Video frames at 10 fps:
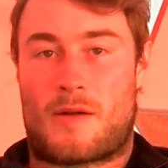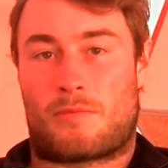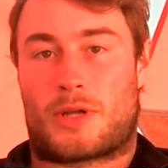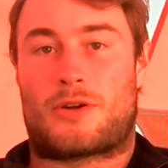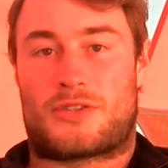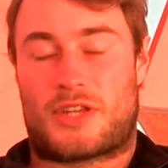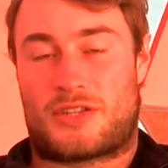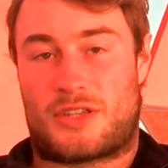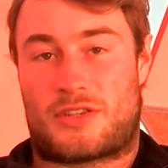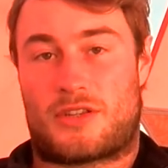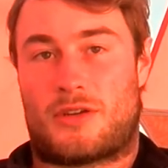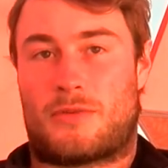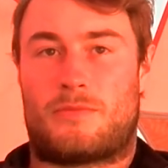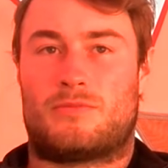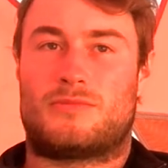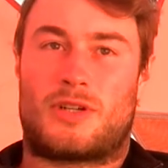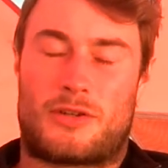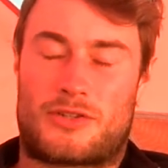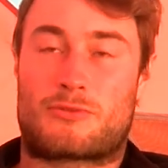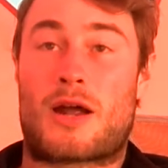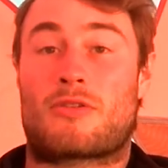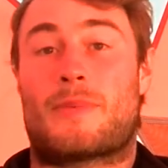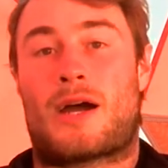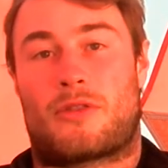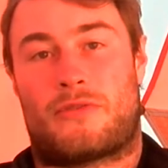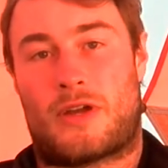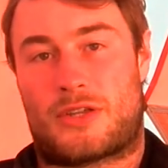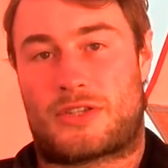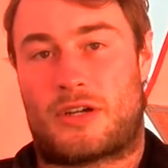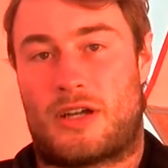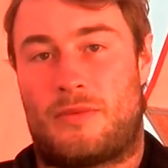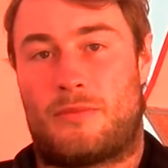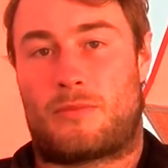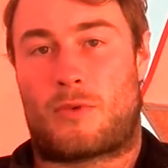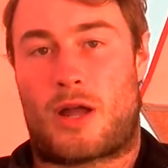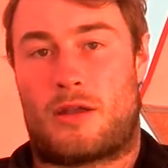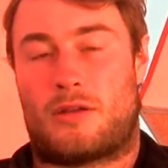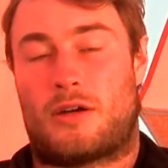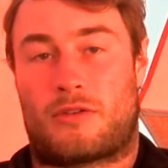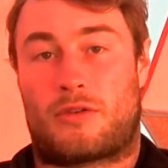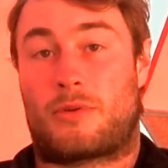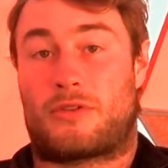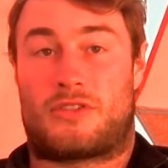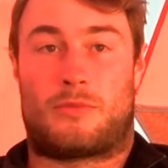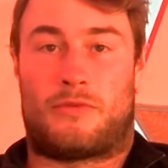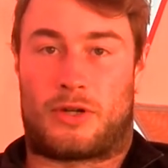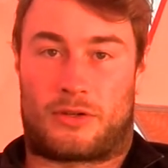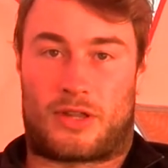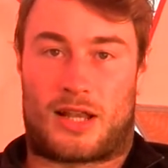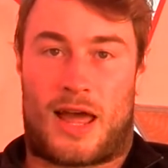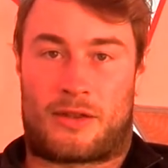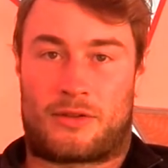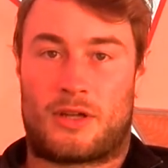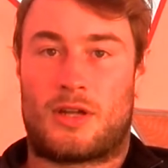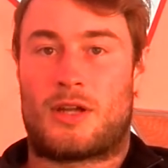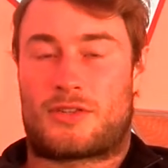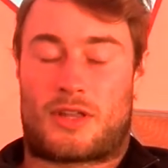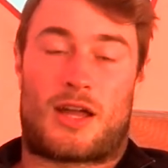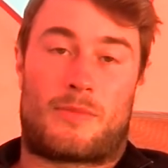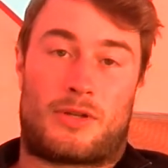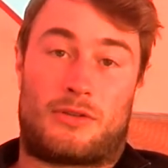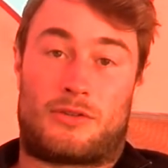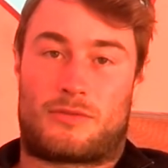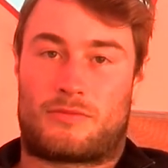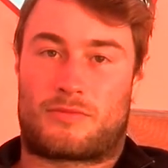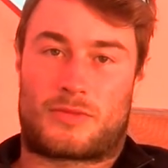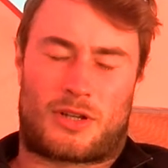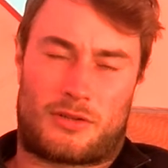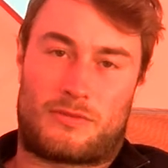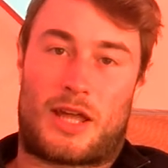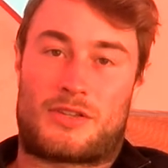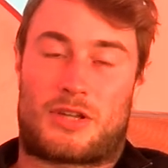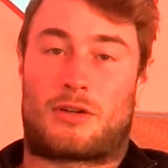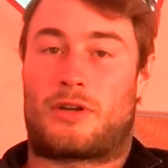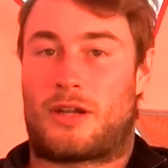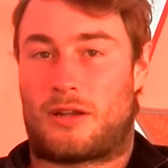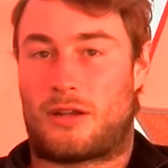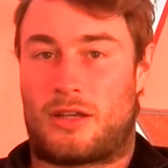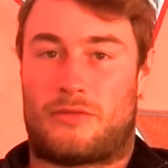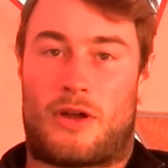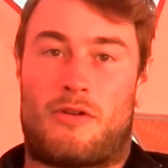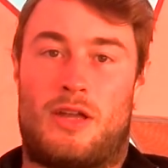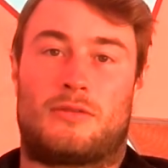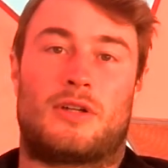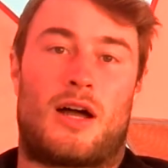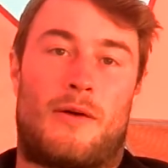because it's around about the first time when arthropods are moving onto the land. So that happened in kind of late Silurian, early Devonian,